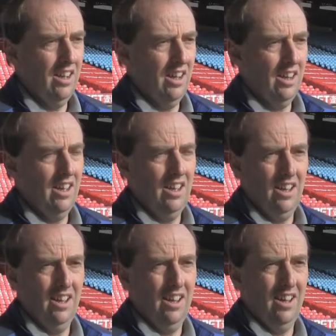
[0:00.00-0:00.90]

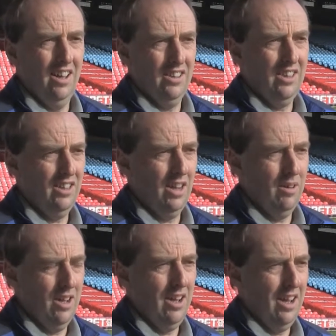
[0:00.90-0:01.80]

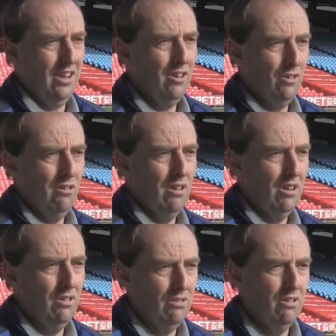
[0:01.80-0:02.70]
I know
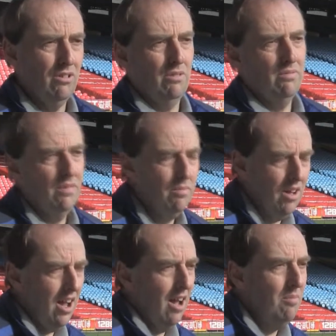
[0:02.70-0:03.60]
there are other
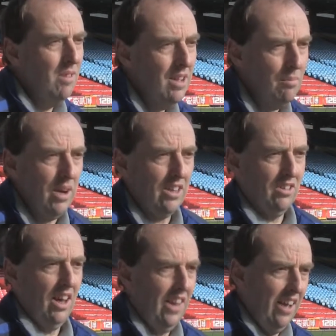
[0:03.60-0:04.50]
makes
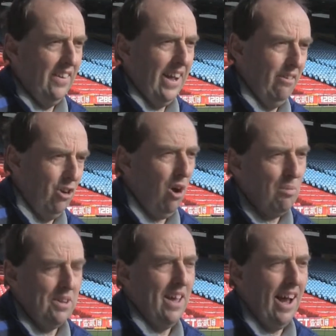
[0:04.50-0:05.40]
out there now
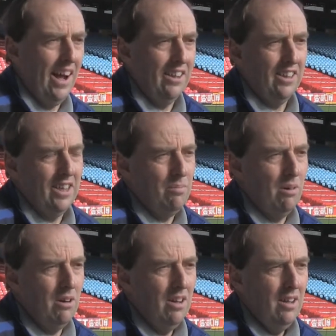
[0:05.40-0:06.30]
copied that idea,
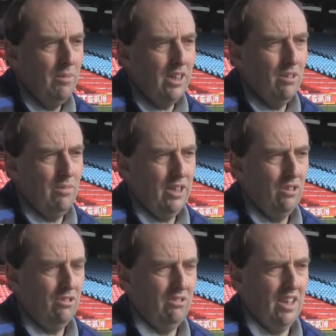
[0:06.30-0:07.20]
but
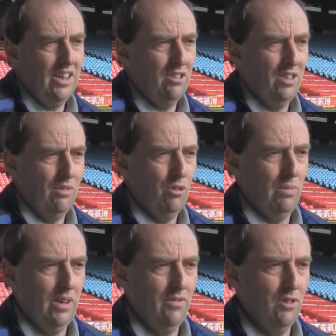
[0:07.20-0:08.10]
because Dennis seemed to
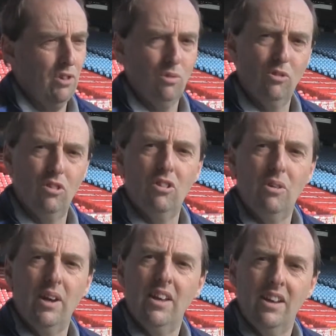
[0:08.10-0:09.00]
be the first ones to do
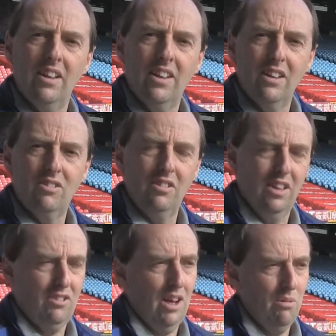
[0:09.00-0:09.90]
it,
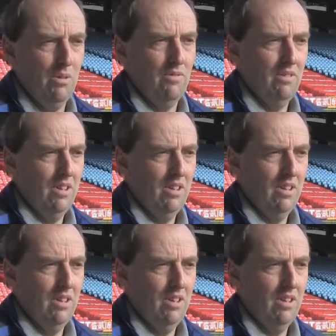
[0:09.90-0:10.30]
that's how we've